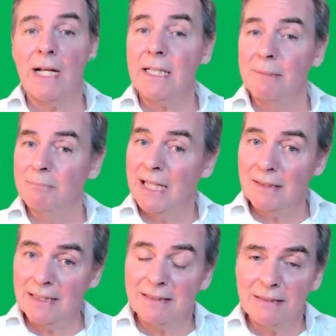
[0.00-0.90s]
like him. I get
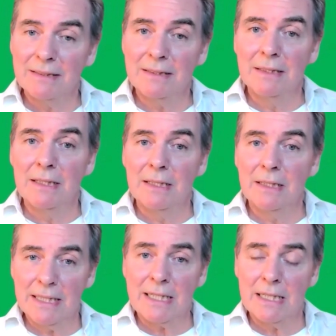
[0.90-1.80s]
that feeling, yeah,
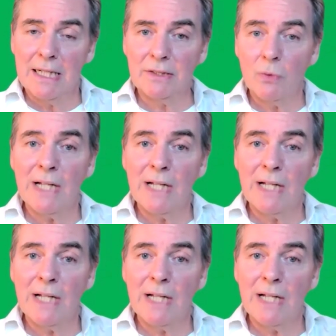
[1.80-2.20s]
I understand. I